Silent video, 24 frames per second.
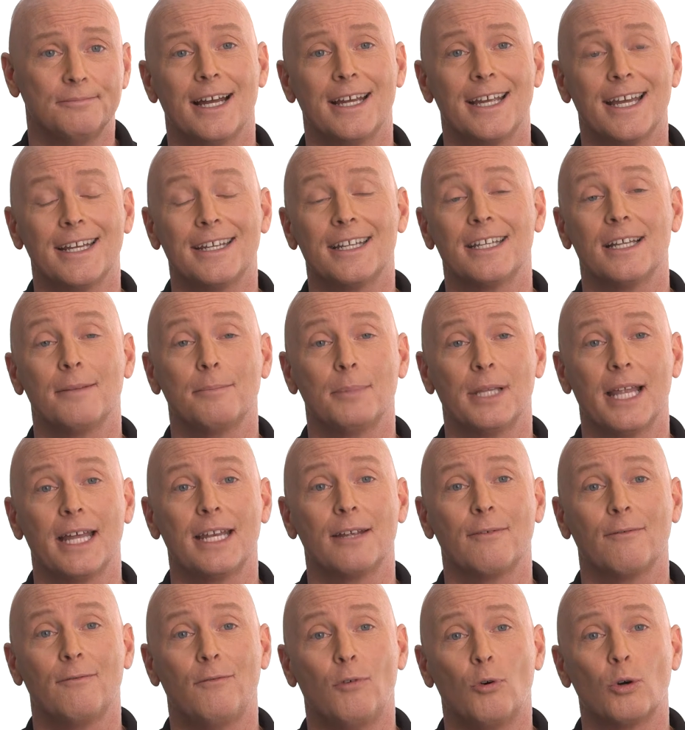I ended up
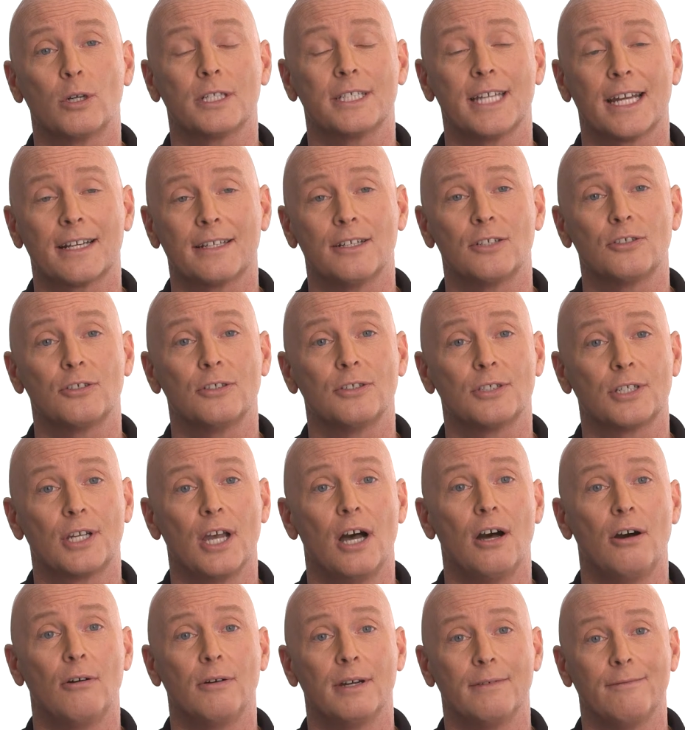letting 4 technicians
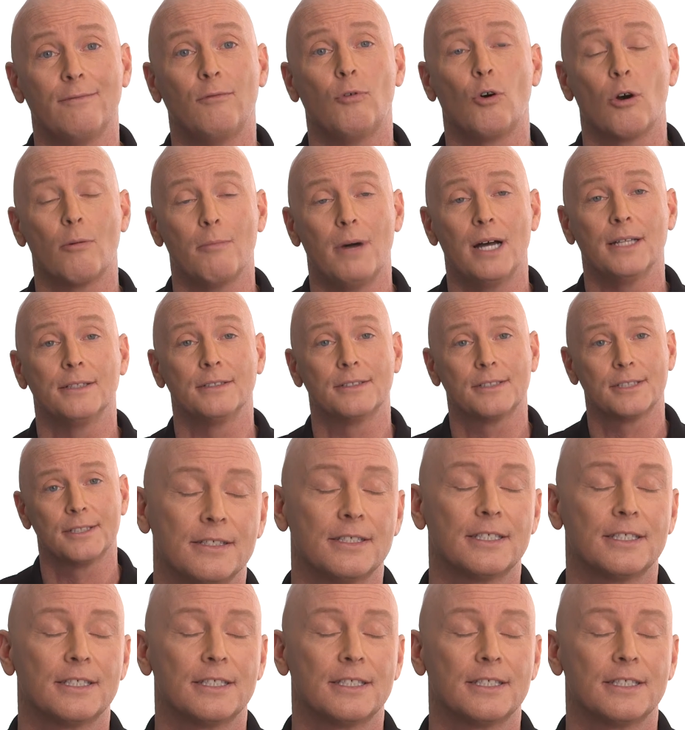go in 4 months.